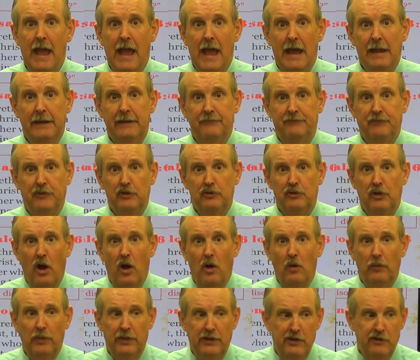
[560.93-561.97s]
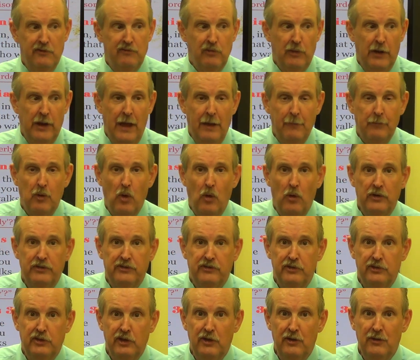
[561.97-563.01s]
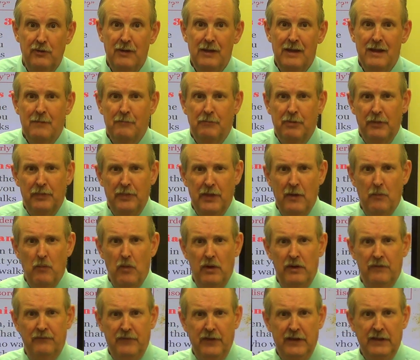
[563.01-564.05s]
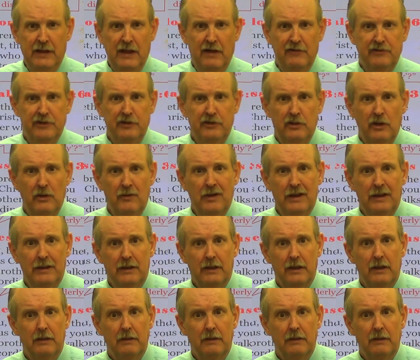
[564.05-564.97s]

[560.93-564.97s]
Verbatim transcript: And if you don't, here's what I'm going to do. But then what if he doesn't do it?